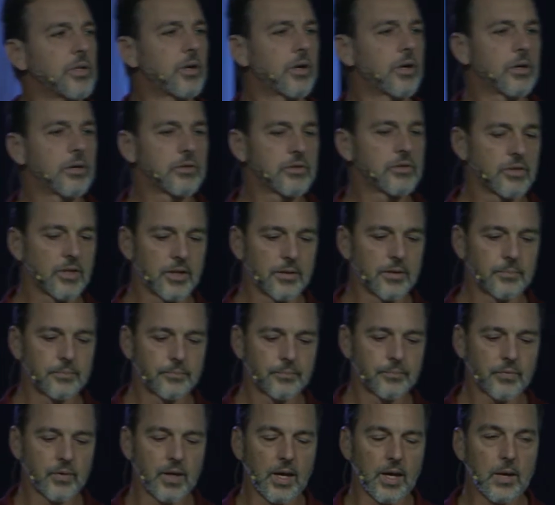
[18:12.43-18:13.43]
and Kurt said,
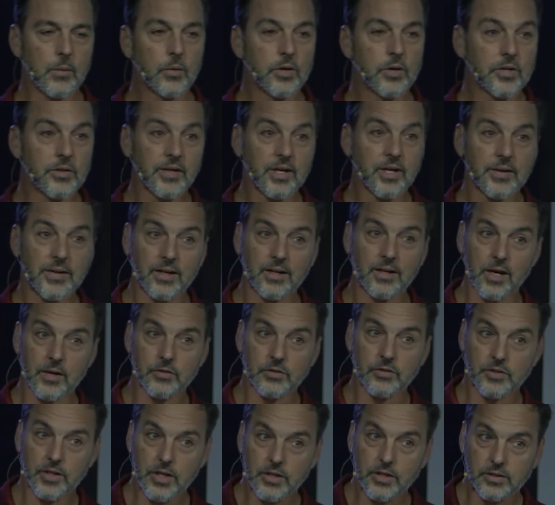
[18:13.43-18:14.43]
Hey, what do you think of that
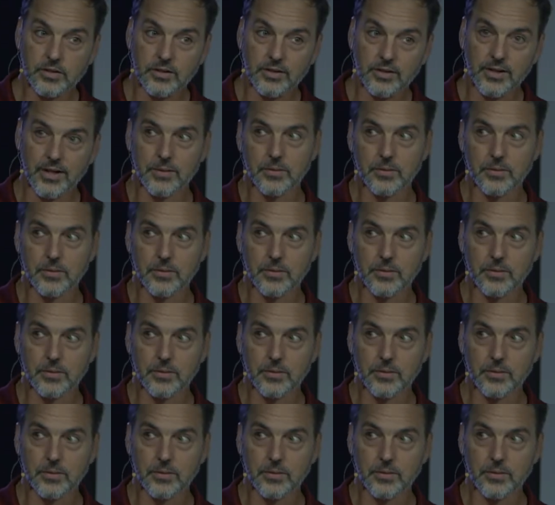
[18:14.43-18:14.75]
conversation?